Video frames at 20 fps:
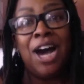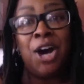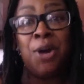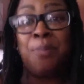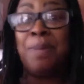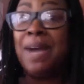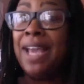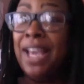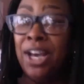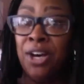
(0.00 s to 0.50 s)
I
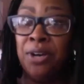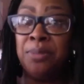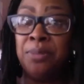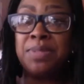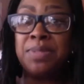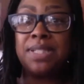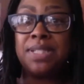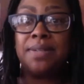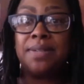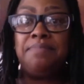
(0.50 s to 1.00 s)
hope I
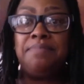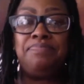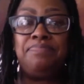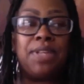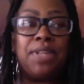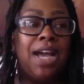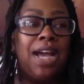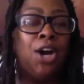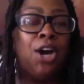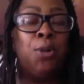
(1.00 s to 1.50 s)
helped.
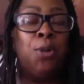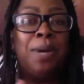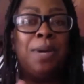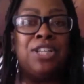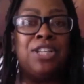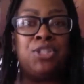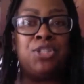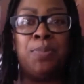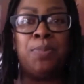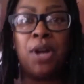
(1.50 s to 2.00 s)
I hope
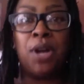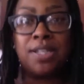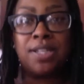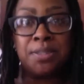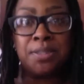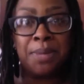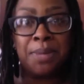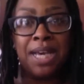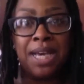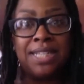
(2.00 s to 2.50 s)
I
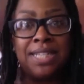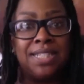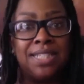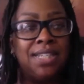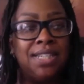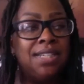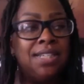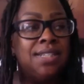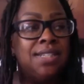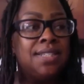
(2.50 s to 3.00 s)
sparked some
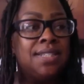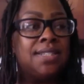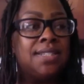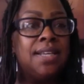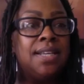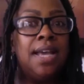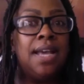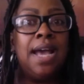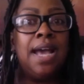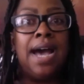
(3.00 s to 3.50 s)
ideas.